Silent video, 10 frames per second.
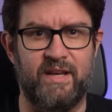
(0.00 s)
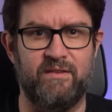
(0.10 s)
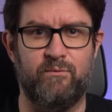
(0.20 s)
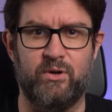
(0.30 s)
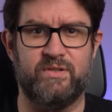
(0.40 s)

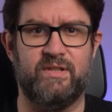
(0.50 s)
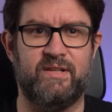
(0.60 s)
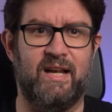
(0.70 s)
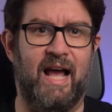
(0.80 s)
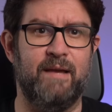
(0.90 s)
and
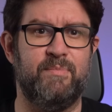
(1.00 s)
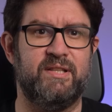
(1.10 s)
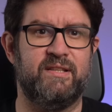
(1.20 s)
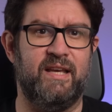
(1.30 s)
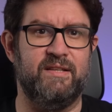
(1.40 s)
versatile
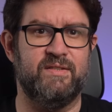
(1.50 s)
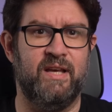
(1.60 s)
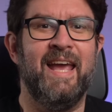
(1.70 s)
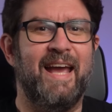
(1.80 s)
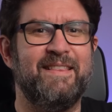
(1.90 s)
iPad case.
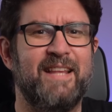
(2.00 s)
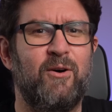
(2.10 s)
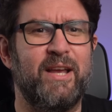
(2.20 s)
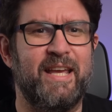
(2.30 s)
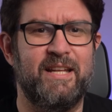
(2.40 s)
And
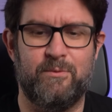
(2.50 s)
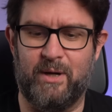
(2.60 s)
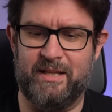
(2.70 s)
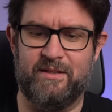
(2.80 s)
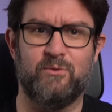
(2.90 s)
now I get it
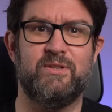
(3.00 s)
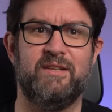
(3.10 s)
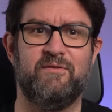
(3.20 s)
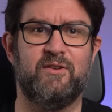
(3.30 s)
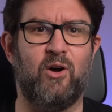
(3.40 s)
why they don't
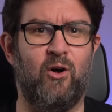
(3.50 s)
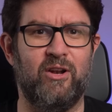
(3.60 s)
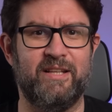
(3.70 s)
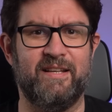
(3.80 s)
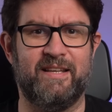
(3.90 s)
even
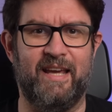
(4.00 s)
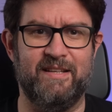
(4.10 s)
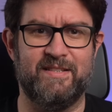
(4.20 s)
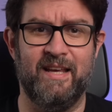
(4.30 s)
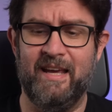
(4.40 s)
call it a
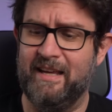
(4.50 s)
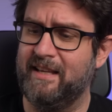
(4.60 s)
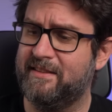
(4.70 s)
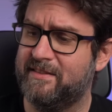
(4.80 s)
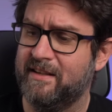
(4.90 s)
case.
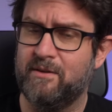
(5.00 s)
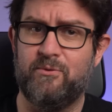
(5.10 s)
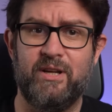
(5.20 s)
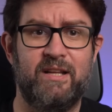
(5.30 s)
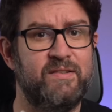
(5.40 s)
It's
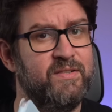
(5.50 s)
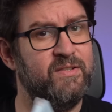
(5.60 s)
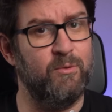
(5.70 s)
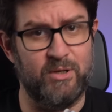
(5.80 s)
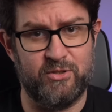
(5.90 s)
really
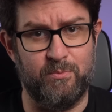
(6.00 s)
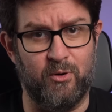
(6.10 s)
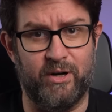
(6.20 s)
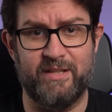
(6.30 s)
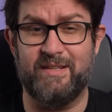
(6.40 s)
so much
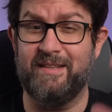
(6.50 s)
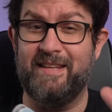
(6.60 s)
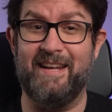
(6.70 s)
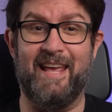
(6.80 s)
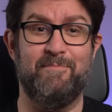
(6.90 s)
more. It's a
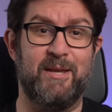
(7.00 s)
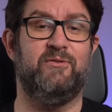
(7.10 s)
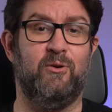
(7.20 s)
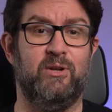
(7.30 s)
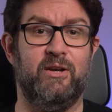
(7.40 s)
dynamic
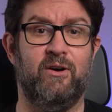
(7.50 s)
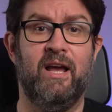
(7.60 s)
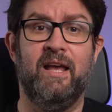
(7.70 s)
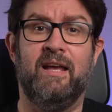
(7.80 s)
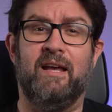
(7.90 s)
folio.
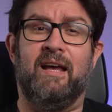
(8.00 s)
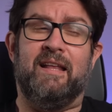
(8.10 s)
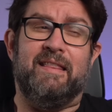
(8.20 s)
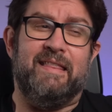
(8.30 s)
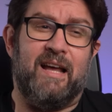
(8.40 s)

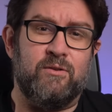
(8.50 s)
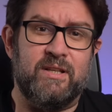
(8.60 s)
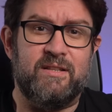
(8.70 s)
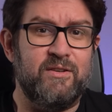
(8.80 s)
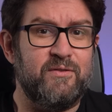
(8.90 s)
Now
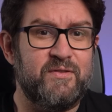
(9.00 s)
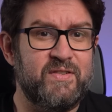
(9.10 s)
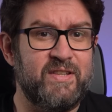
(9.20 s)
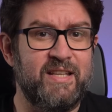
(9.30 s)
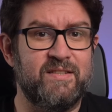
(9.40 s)
that you've
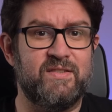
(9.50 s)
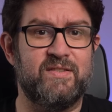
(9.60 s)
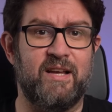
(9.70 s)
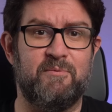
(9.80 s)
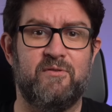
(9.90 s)
seen
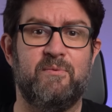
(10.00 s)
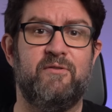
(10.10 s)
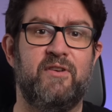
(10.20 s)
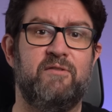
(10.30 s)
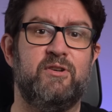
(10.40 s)
some of my
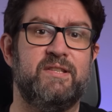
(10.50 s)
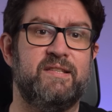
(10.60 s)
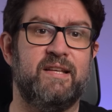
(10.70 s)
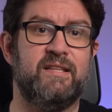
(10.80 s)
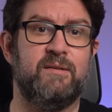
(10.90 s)
favorite
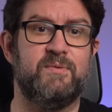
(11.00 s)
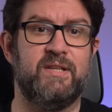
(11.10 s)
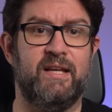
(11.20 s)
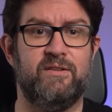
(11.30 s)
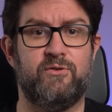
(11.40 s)

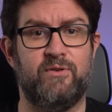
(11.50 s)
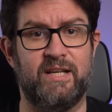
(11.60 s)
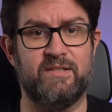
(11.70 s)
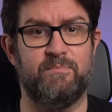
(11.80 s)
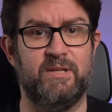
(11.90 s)
setups, and
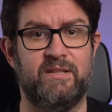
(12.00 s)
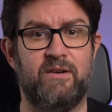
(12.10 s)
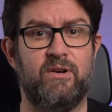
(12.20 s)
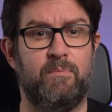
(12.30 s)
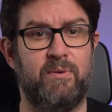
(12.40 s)
trust me,
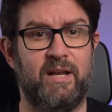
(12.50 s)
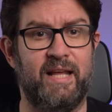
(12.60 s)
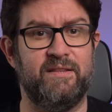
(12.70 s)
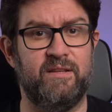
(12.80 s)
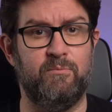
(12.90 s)
there are
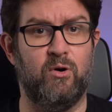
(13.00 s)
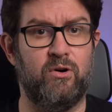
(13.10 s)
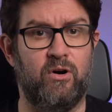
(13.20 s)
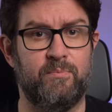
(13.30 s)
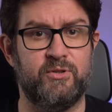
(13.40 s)
plenty
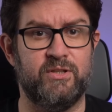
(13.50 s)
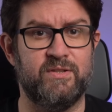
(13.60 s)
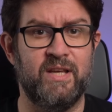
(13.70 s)
more options,